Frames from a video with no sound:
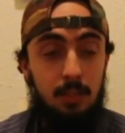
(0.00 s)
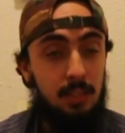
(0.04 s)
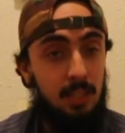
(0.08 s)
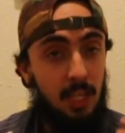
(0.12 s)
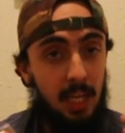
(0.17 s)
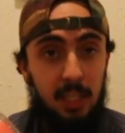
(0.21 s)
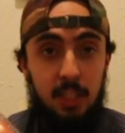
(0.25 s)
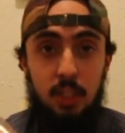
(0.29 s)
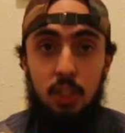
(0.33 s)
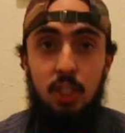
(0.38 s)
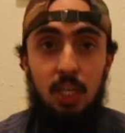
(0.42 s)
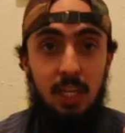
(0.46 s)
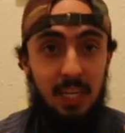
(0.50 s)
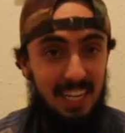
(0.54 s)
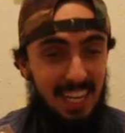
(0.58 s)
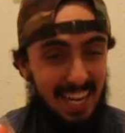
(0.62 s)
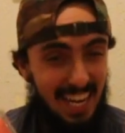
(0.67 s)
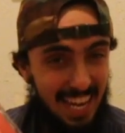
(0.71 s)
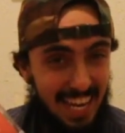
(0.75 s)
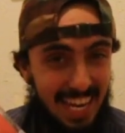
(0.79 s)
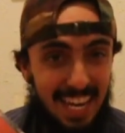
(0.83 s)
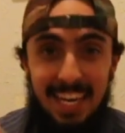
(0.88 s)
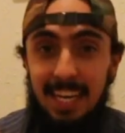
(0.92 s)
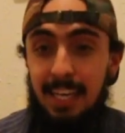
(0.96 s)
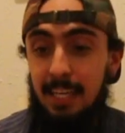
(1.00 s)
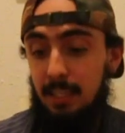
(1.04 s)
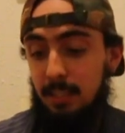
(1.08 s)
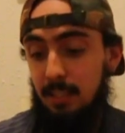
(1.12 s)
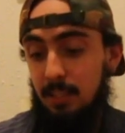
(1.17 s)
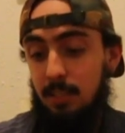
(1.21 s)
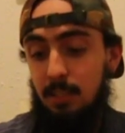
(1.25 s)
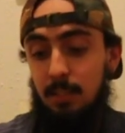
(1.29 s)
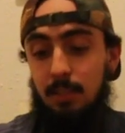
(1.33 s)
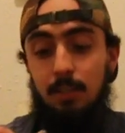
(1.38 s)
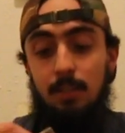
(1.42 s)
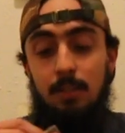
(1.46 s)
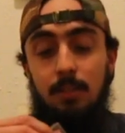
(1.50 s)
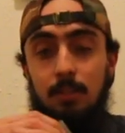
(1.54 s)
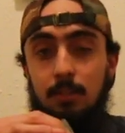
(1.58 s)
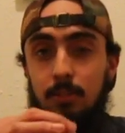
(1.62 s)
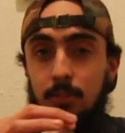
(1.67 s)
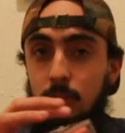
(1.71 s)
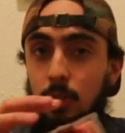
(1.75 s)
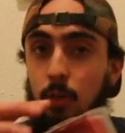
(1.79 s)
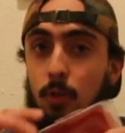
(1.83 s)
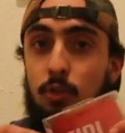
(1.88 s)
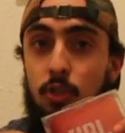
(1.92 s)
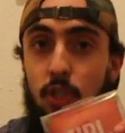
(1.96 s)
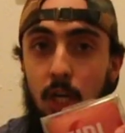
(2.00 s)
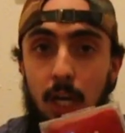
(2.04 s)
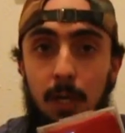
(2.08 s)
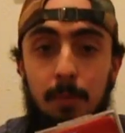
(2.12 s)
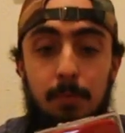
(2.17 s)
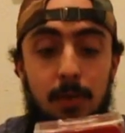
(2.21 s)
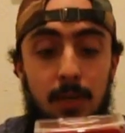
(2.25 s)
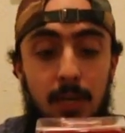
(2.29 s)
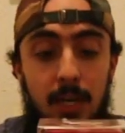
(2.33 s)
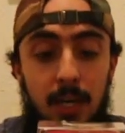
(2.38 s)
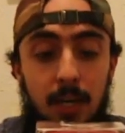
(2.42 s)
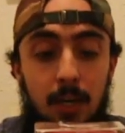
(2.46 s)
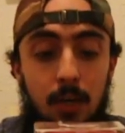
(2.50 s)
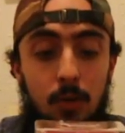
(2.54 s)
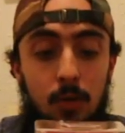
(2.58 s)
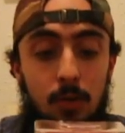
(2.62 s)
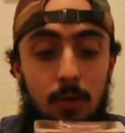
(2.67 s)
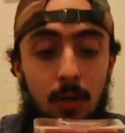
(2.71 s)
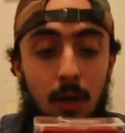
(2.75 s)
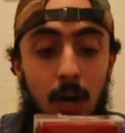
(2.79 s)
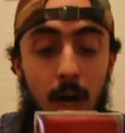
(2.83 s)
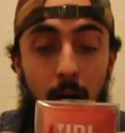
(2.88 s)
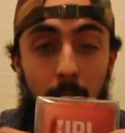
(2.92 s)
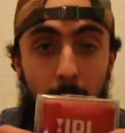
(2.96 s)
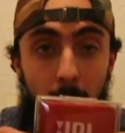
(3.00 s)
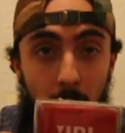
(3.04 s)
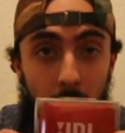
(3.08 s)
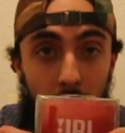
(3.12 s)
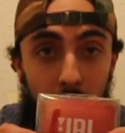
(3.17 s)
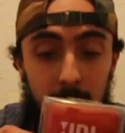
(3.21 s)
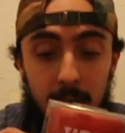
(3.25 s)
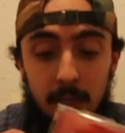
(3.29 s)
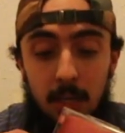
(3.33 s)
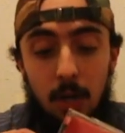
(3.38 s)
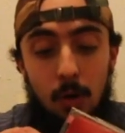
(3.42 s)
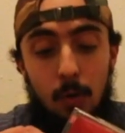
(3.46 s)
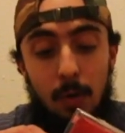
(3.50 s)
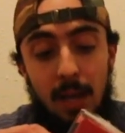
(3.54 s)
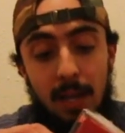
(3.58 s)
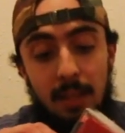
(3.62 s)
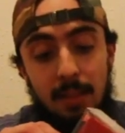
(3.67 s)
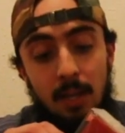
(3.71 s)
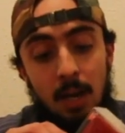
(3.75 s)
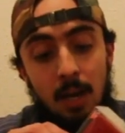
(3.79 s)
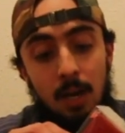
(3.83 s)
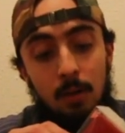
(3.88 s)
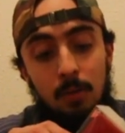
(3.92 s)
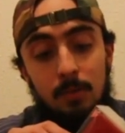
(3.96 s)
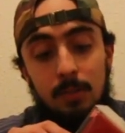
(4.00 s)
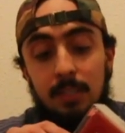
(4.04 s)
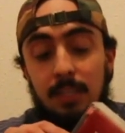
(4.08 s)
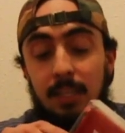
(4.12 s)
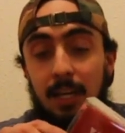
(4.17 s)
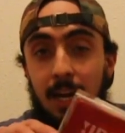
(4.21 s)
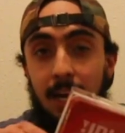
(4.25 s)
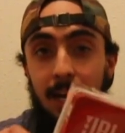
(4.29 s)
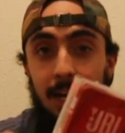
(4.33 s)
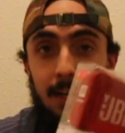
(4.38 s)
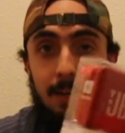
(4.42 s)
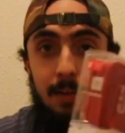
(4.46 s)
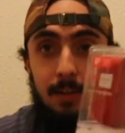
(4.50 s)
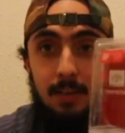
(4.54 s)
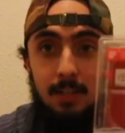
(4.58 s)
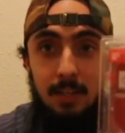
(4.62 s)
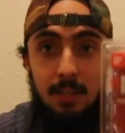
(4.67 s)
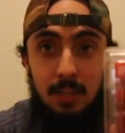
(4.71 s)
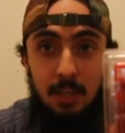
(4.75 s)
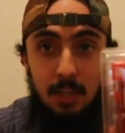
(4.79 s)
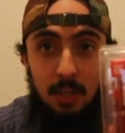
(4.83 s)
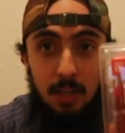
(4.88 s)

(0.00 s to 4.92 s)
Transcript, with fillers: that shit hits. So JBL Audio, and not only that,